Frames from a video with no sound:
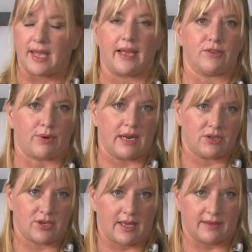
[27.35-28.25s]

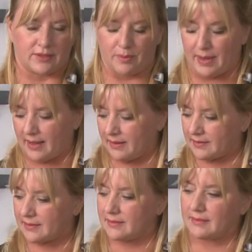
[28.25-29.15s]
hydrangea as our
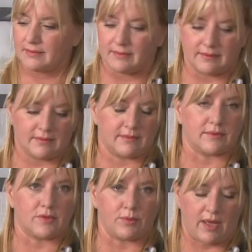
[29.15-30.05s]
base,
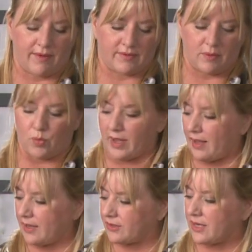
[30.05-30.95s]
which we have some white
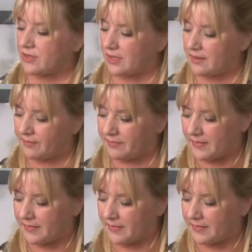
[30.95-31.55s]
hydrangea.